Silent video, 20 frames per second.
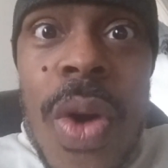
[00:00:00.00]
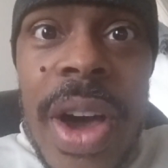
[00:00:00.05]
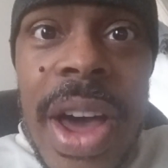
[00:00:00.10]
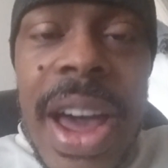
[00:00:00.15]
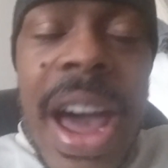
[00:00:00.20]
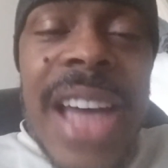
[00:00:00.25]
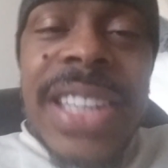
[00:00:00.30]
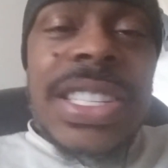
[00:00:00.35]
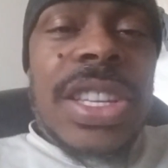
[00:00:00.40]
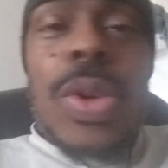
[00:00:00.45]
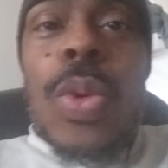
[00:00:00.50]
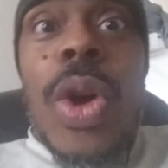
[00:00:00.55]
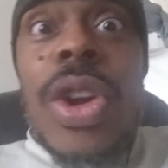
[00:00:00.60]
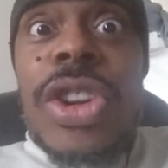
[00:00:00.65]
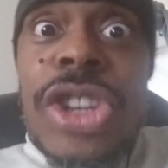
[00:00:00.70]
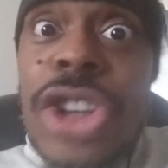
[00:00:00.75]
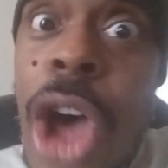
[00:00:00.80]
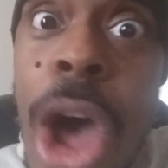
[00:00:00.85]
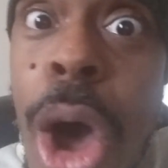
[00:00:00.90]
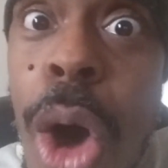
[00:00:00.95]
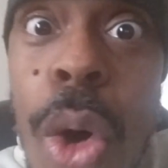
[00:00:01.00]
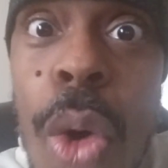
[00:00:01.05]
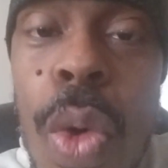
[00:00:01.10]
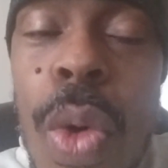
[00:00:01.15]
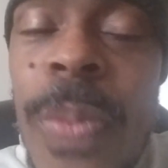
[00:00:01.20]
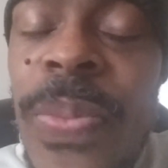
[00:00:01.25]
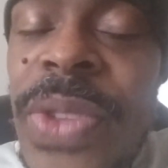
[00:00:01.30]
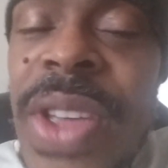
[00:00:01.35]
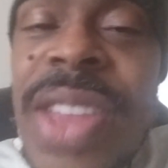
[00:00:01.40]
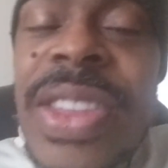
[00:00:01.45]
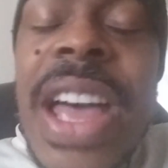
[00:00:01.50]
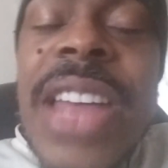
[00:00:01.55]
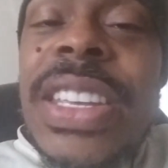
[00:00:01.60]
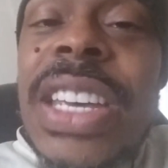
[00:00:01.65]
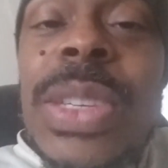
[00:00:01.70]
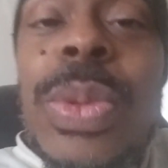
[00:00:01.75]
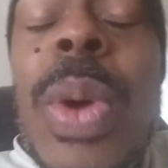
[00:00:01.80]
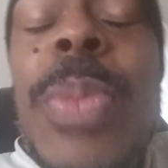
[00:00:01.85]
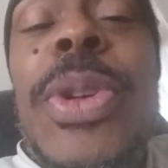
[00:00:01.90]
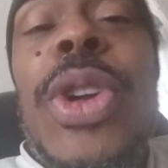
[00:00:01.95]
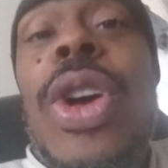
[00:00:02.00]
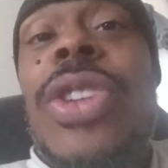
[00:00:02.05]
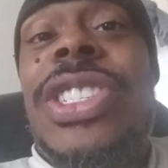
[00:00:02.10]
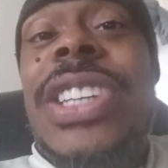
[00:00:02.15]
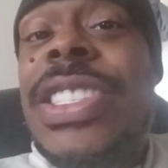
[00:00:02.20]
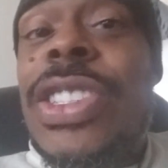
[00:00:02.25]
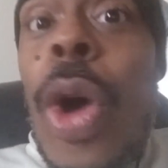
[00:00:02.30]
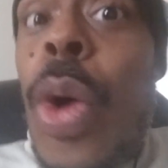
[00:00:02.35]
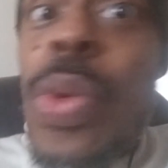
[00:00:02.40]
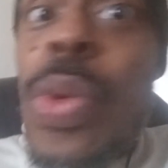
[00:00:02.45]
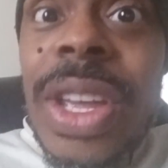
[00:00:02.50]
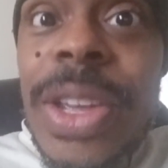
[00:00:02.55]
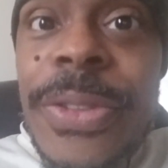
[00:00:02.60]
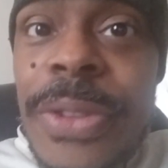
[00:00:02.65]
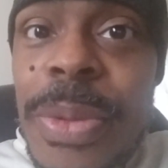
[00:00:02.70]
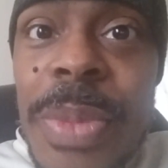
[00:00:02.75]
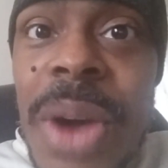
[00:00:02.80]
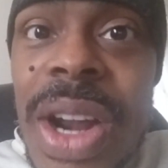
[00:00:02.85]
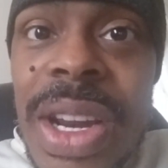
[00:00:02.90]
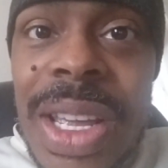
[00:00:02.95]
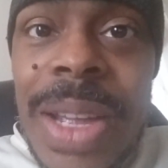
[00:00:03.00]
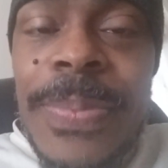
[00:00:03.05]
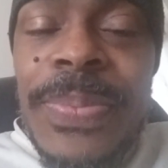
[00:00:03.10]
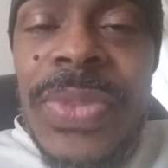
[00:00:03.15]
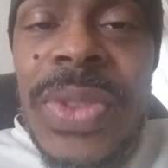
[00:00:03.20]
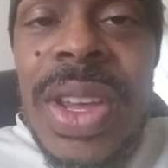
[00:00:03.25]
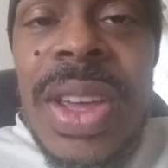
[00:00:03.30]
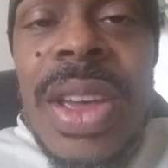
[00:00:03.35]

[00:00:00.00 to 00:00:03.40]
okay, I said the word know, that these women are just only for money.